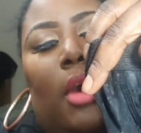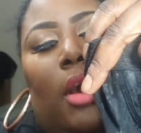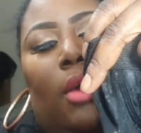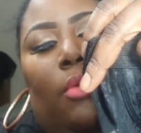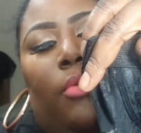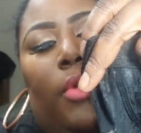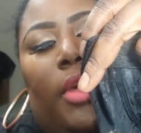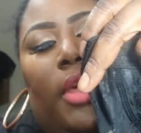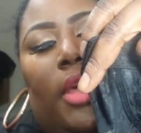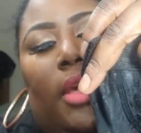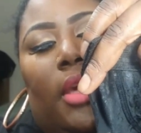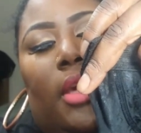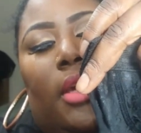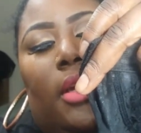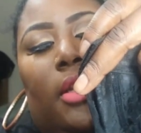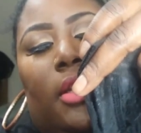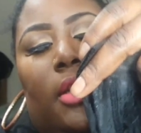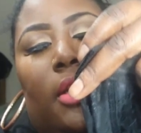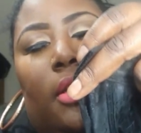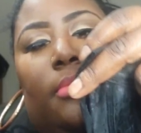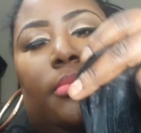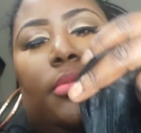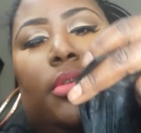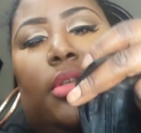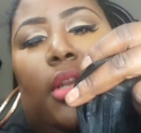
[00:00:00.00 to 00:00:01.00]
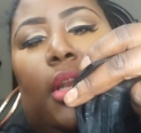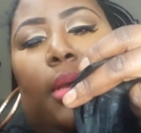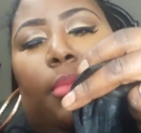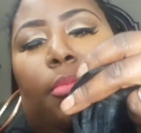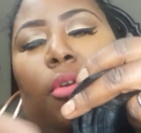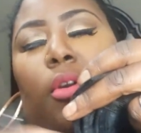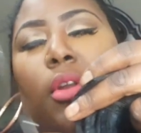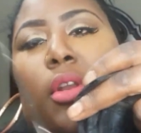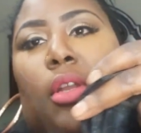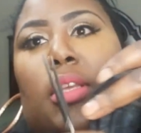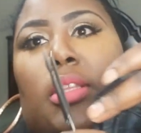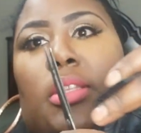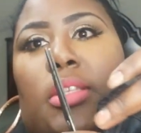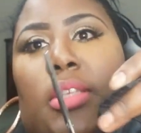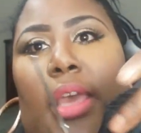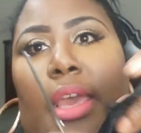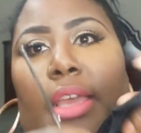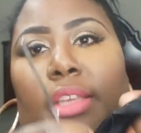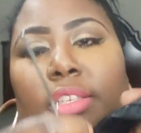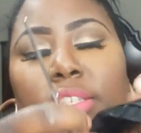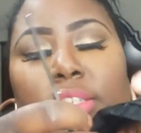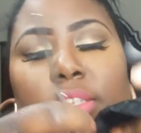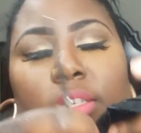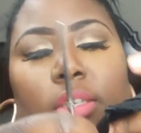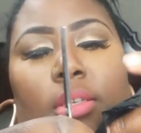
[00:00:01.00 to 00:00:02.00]
my wig clips, and I'm going to
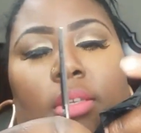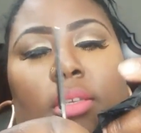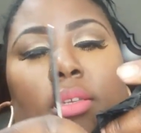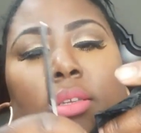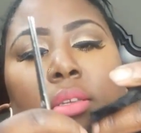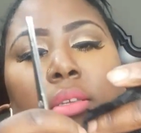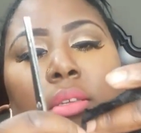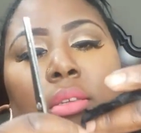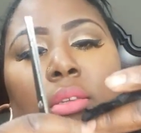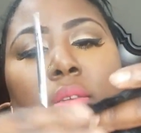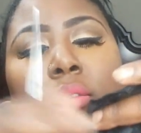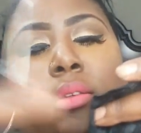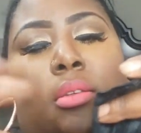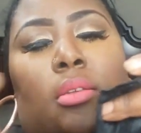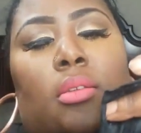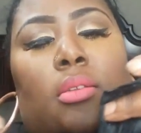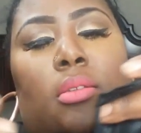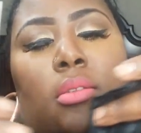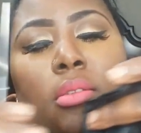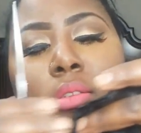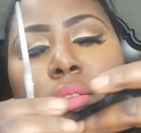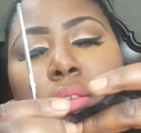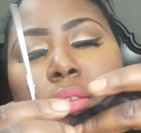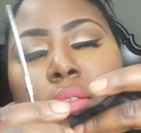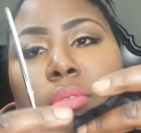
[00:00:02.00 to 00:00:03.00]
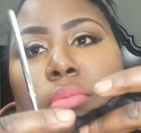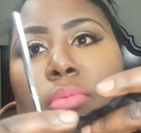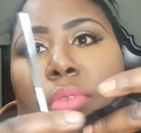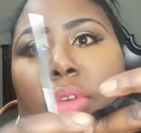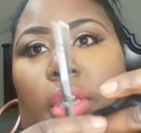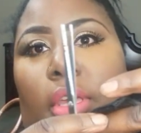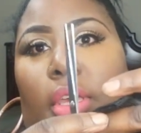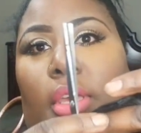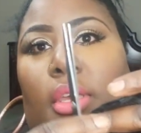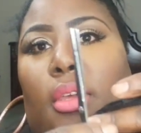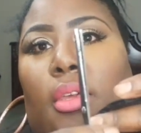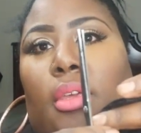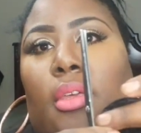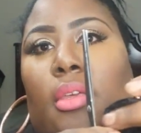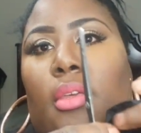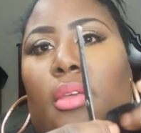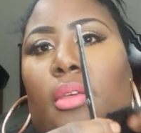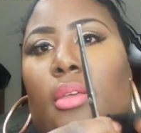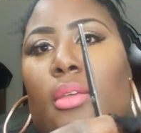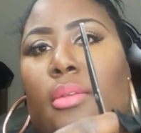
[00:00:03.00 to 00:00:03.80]
attach it to the wig.